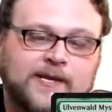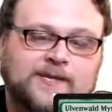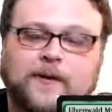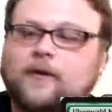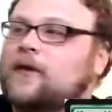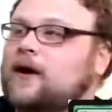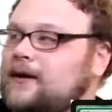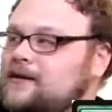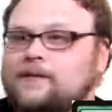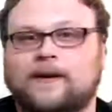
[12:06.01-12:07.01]
Spirit of the
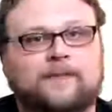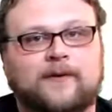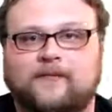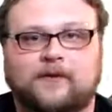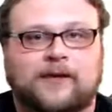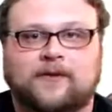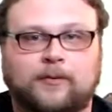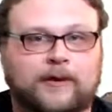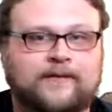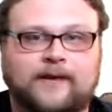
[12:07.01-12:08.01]
Hunt, I'm going to fill out the
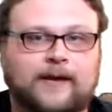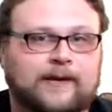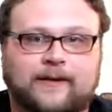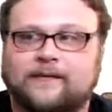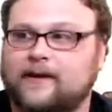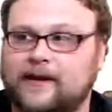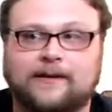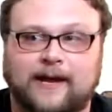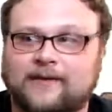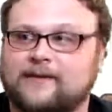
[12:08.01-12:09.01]
play set against,
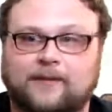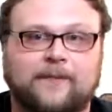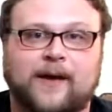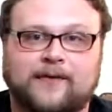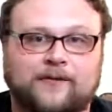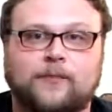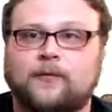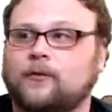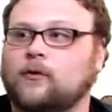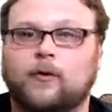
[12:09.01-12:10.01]
again, decks that play mass
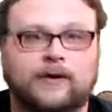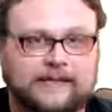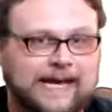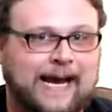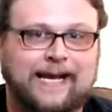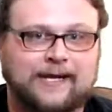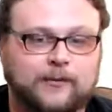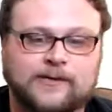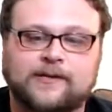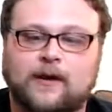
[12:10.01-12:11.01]
removal or want to attack
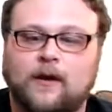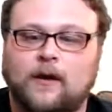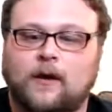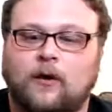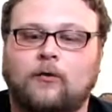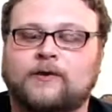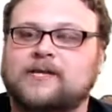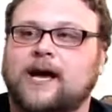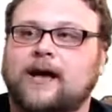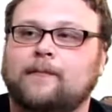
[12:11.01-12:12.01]
into us all the
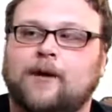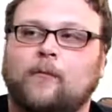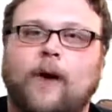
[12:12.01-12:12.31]
time.